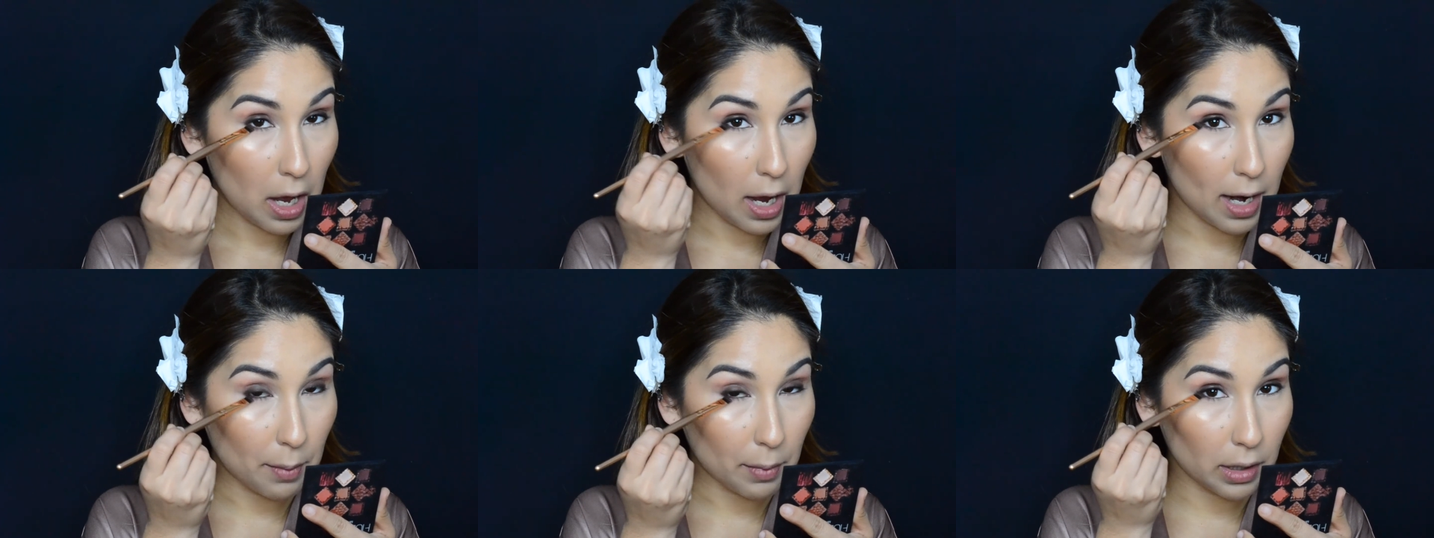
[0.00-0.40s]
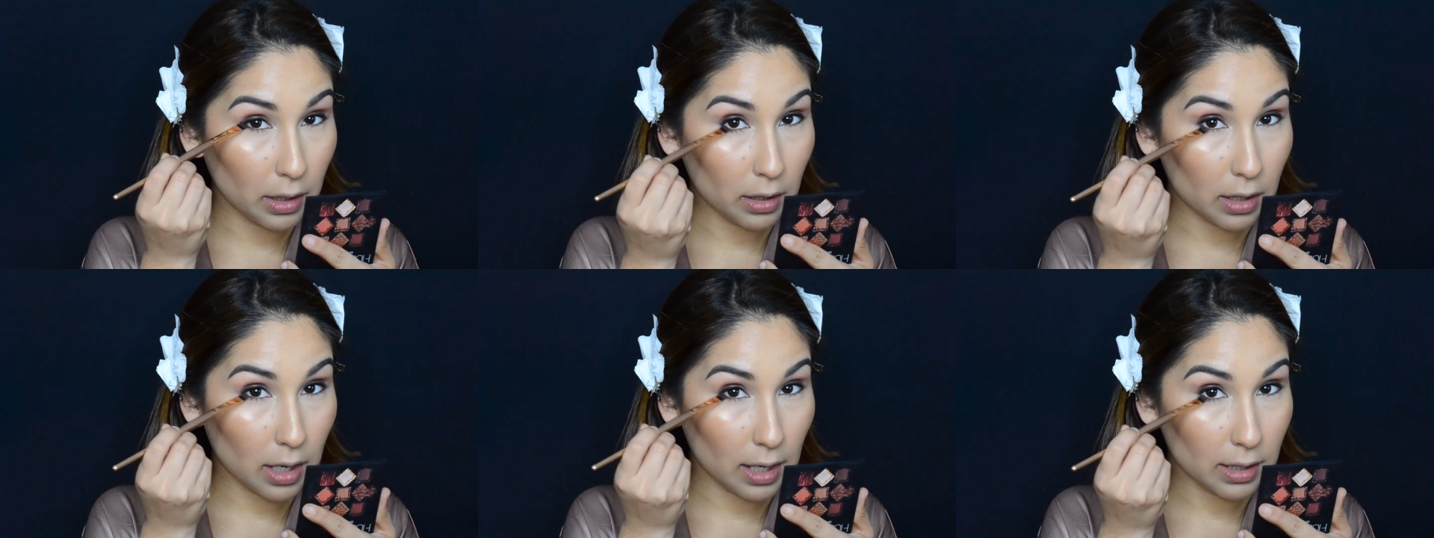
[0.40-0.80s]
and I'm going
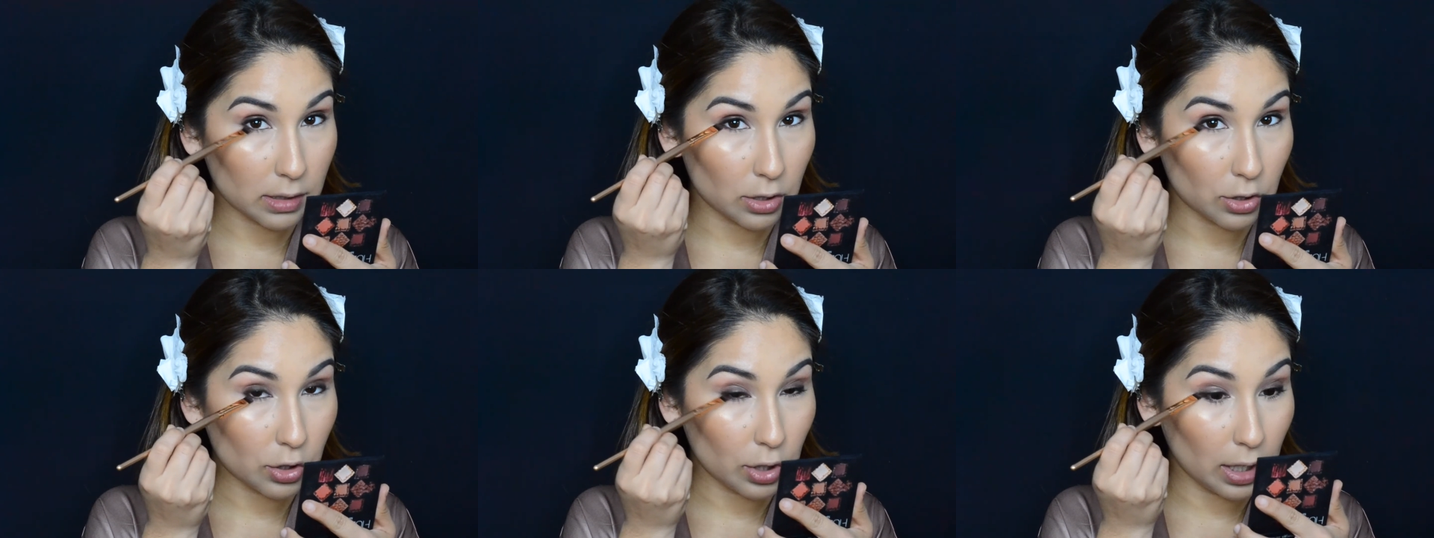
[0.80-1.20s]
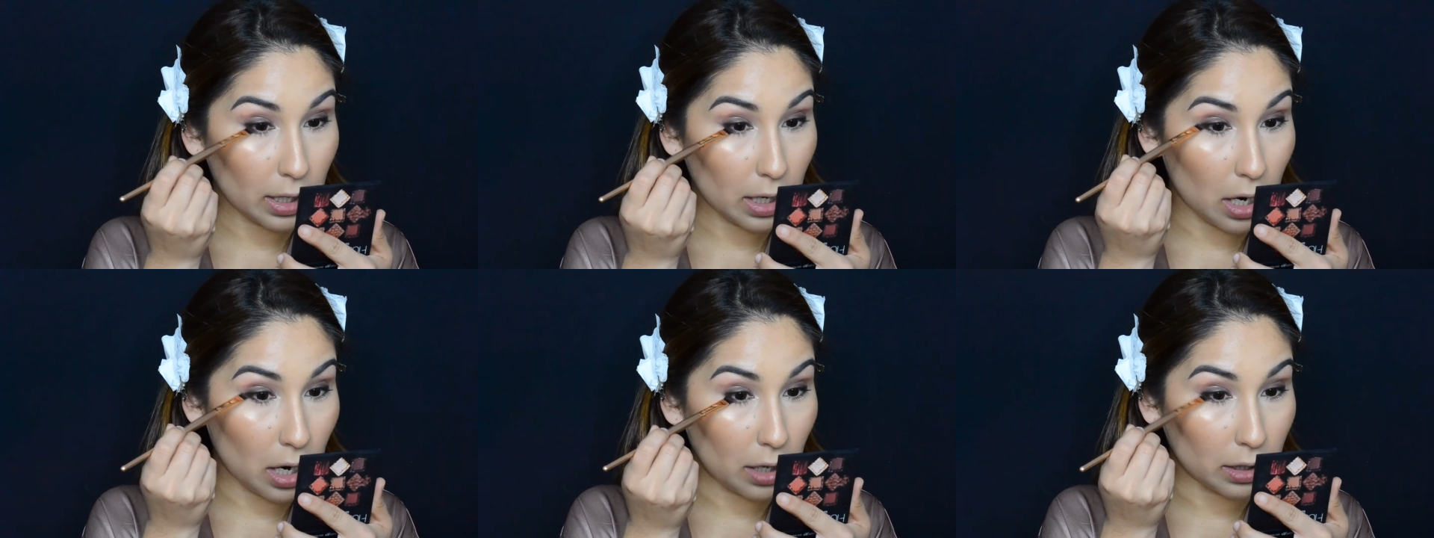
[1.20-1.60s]
to concentrate
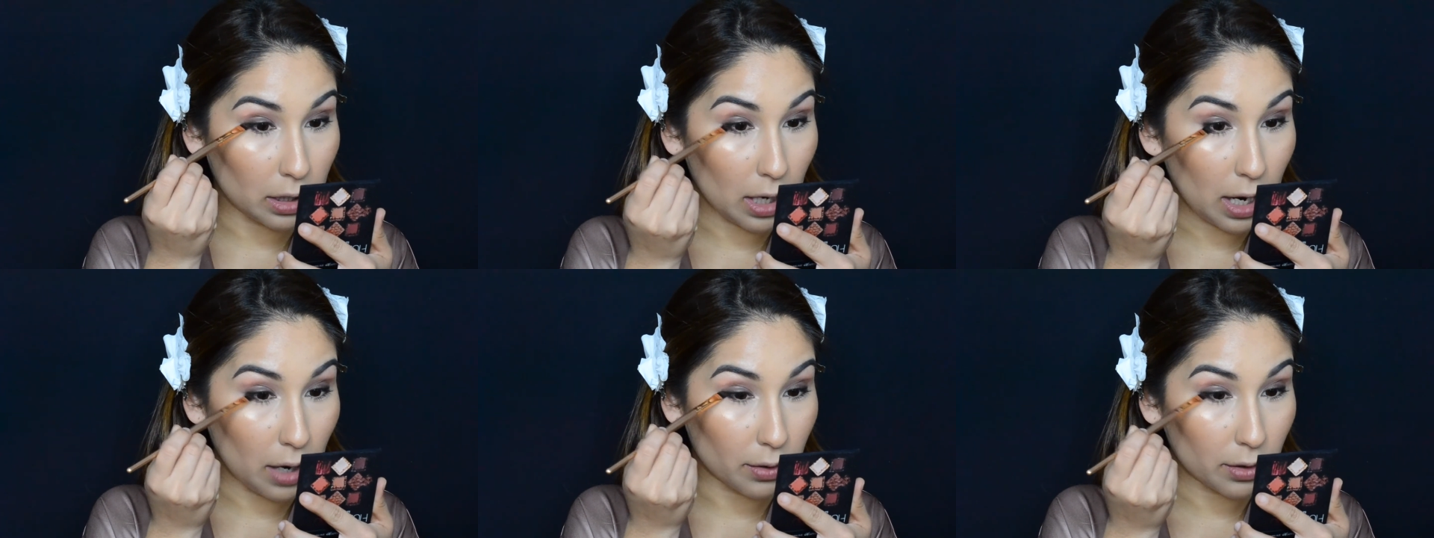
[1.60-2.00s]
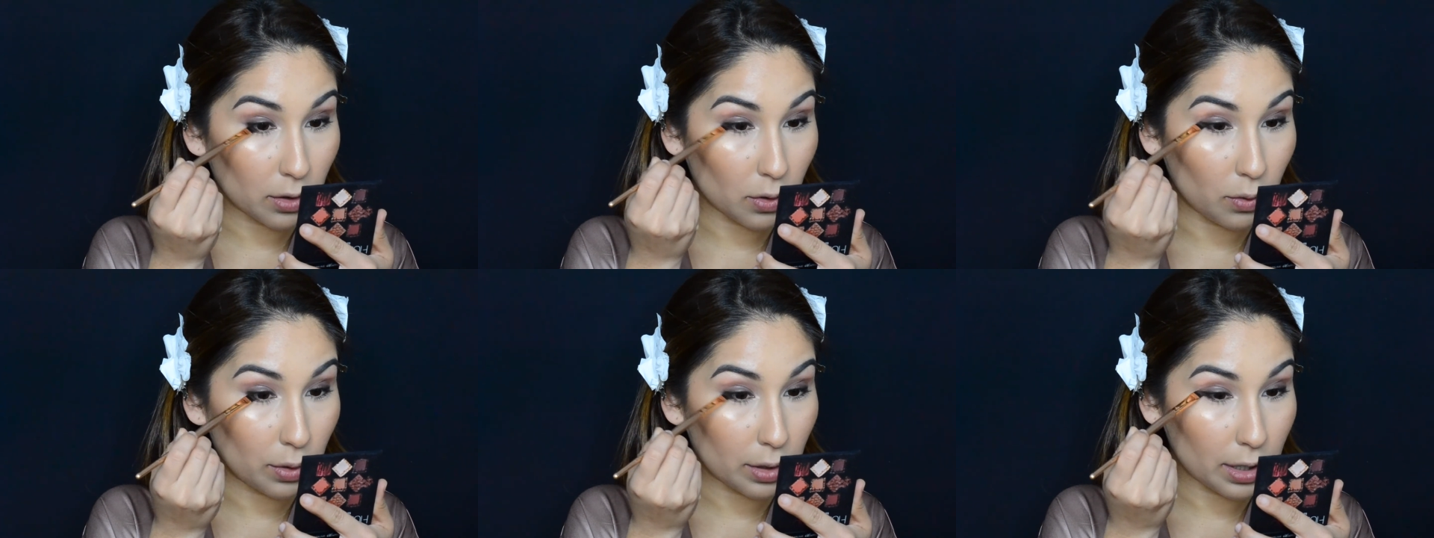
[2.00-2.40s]
it on the outer
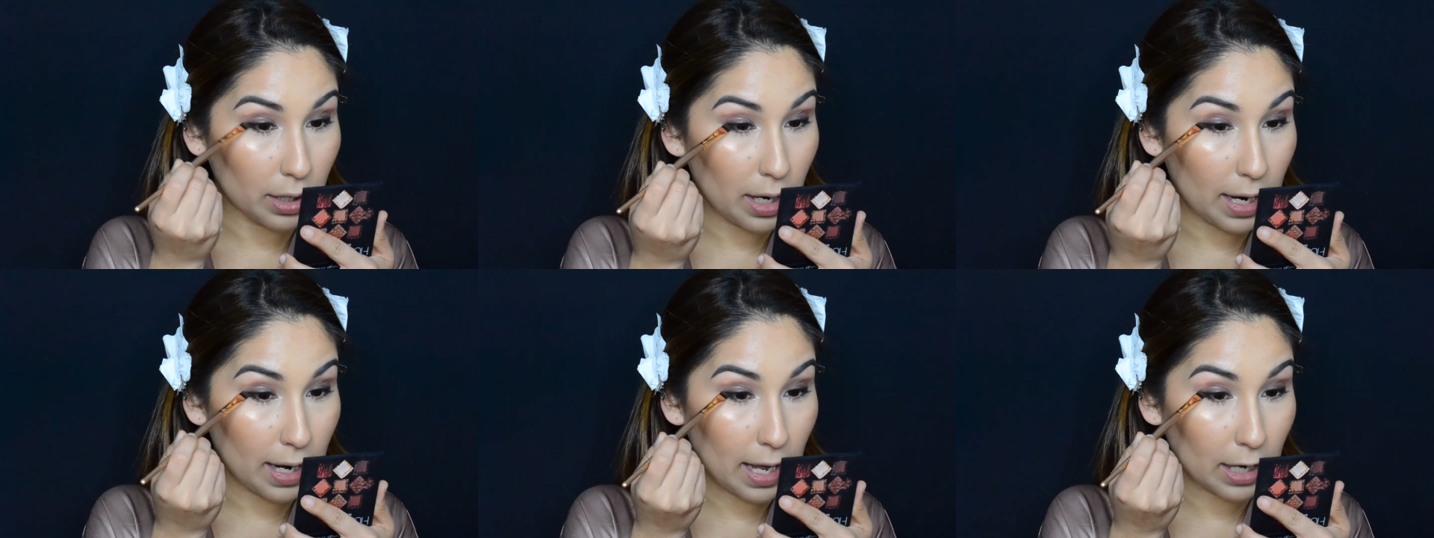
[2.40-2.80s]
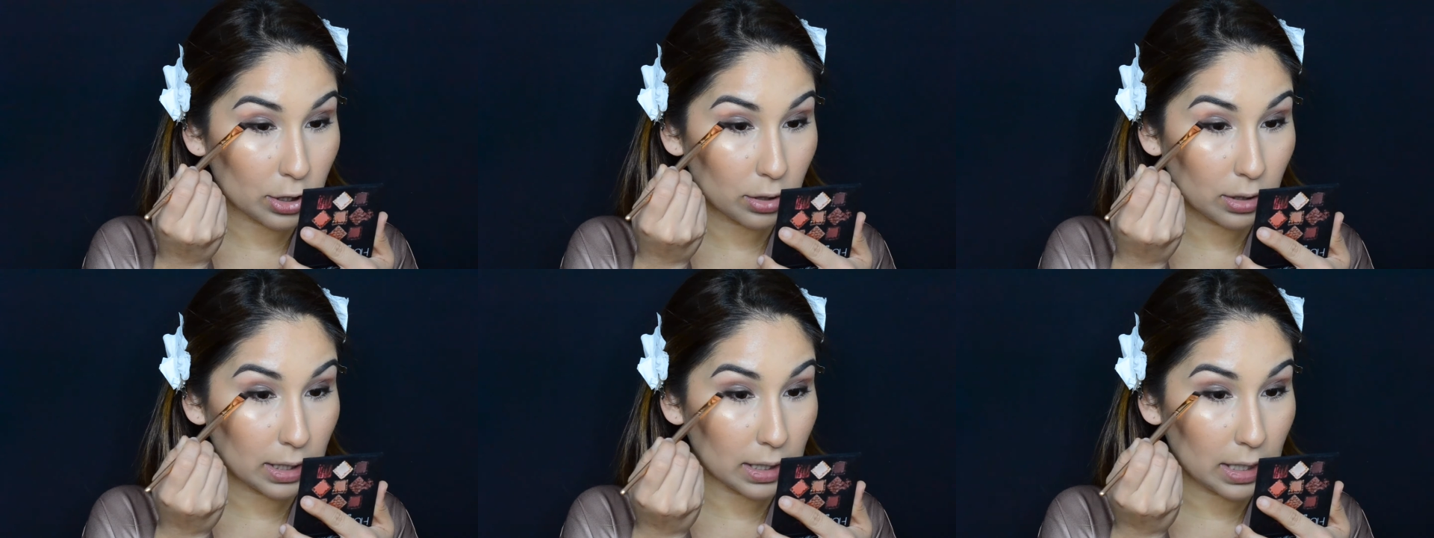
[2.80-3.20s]
corner and
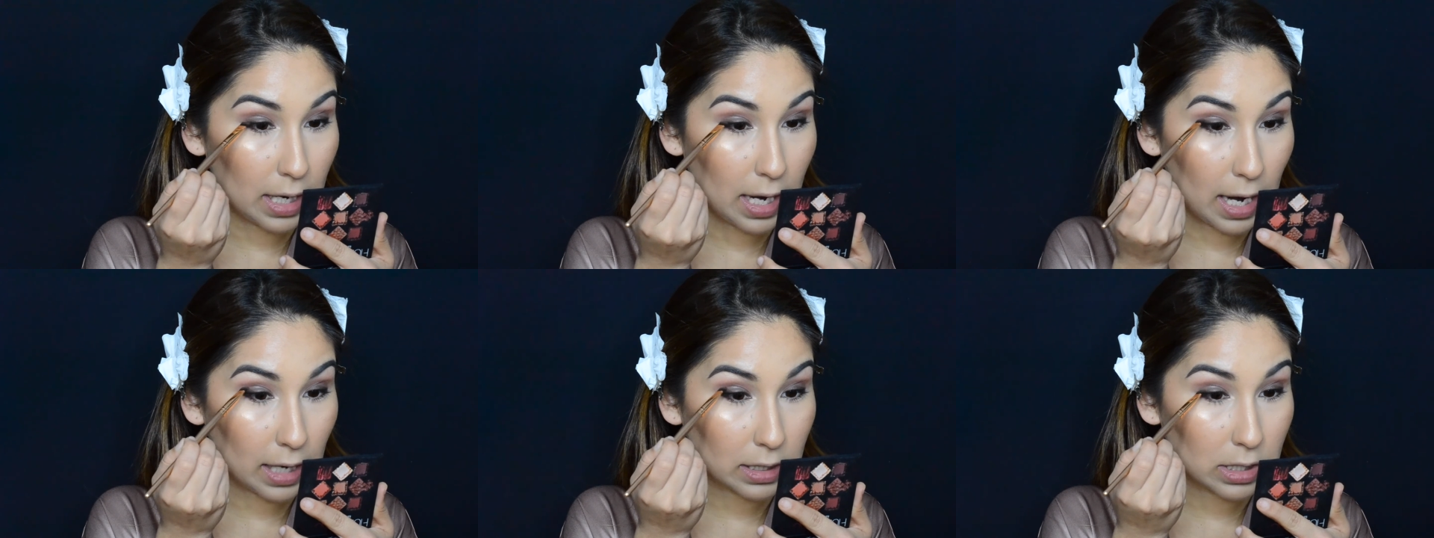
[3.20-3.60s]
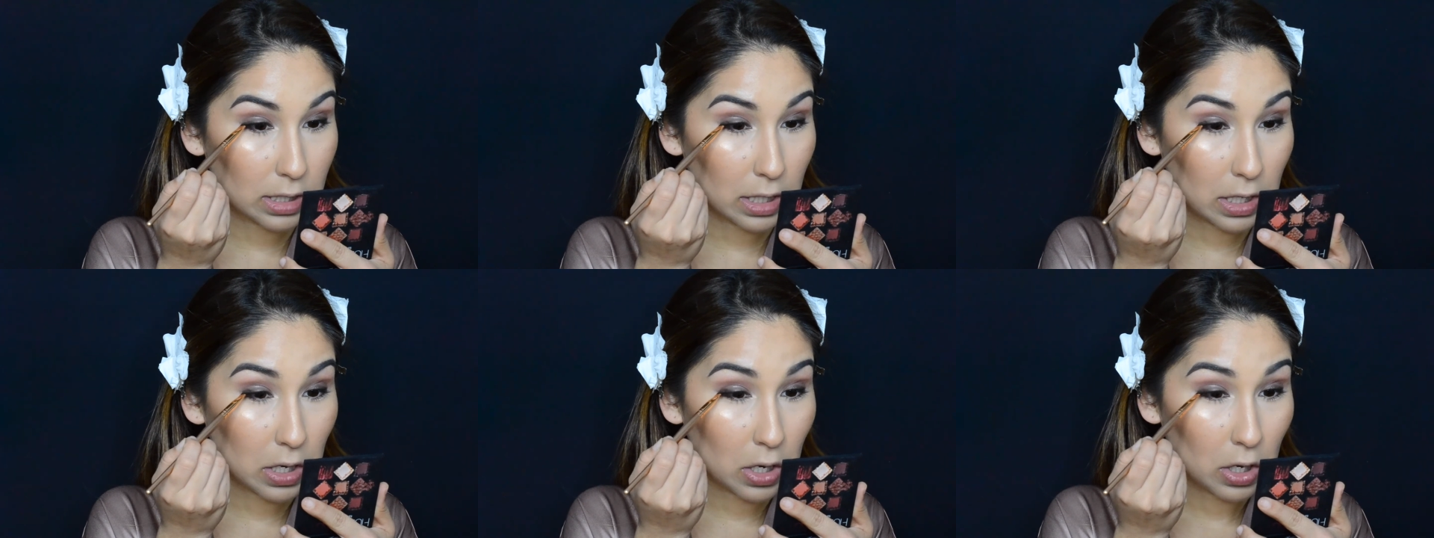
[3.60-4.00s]
actually connect
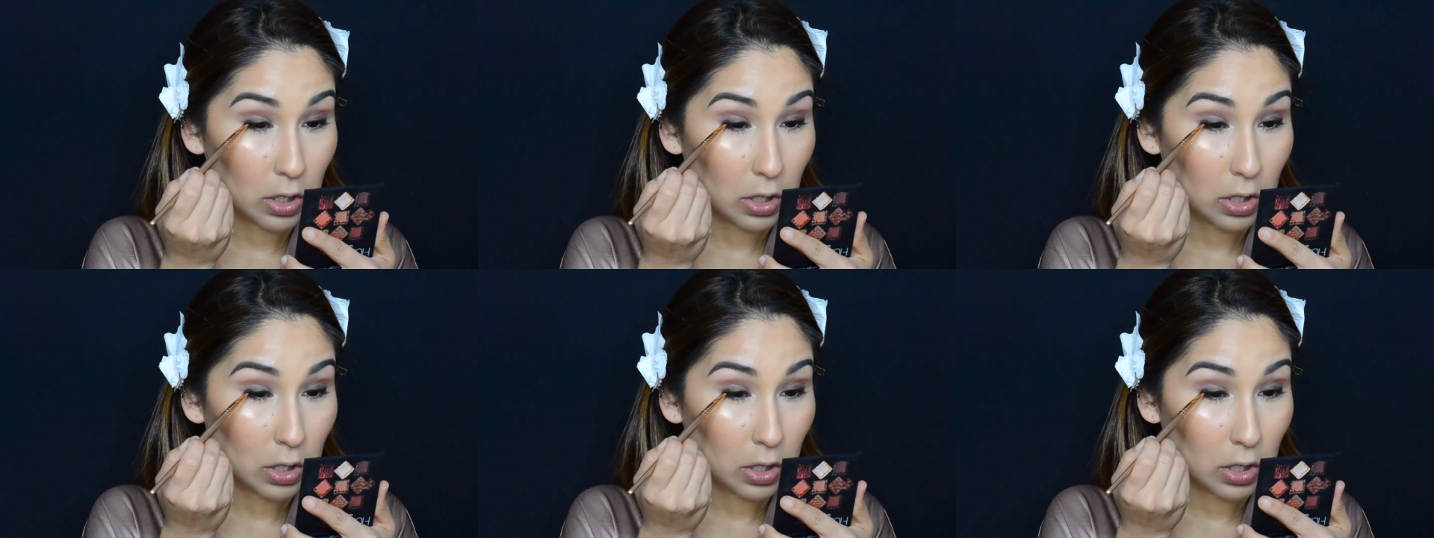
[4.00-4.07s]
it